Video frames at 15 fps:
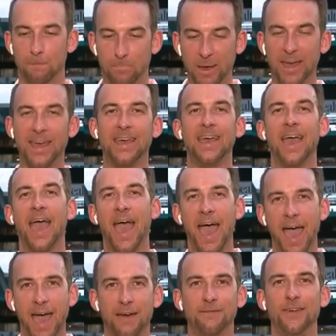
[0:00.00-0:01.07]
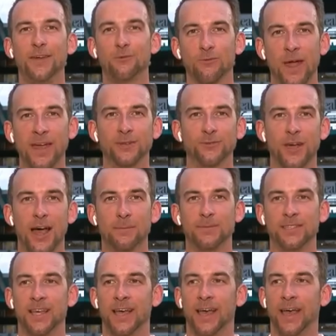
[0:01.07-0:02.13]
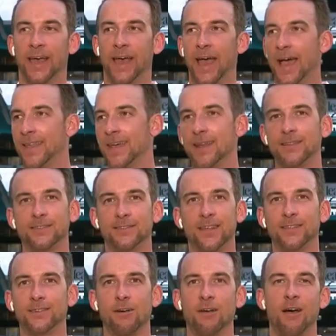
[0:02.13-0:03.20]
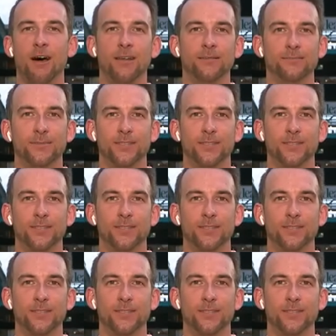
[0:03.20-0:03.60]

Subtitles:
Big, heavy raindrops, and then it's all gone.